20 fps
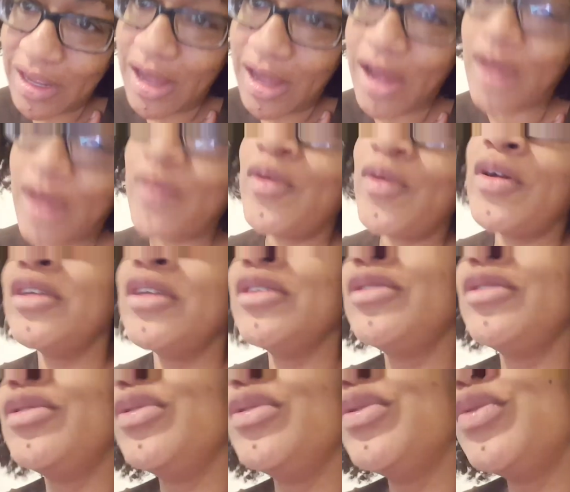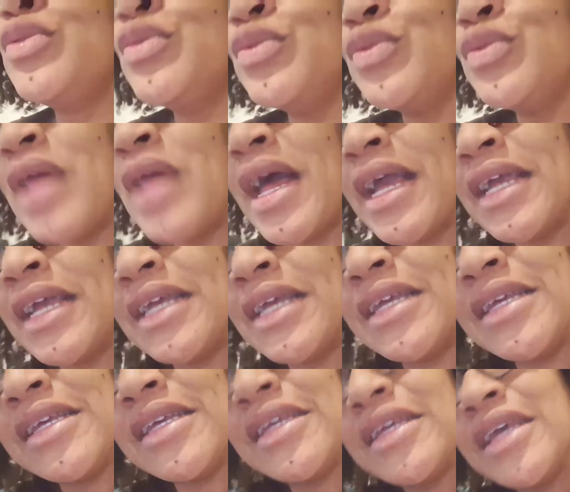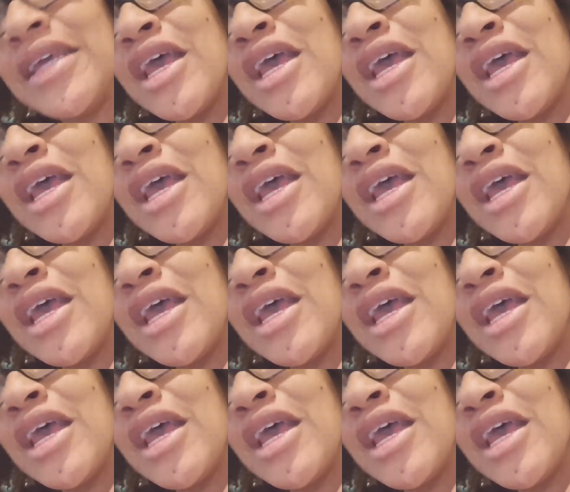I want to do like